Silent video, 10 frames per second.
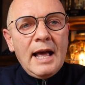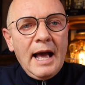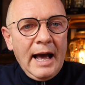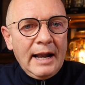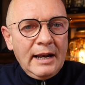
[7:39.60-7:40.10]

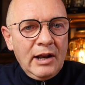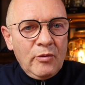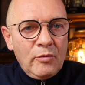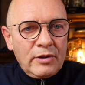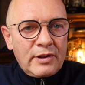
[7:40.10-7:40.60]
and it
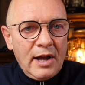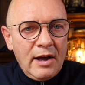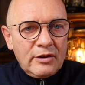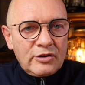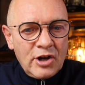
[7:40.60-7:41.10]
will
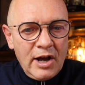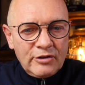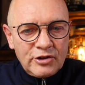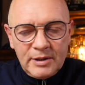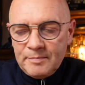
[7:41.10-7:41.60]
start
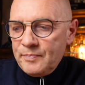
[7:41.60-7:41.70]
charging.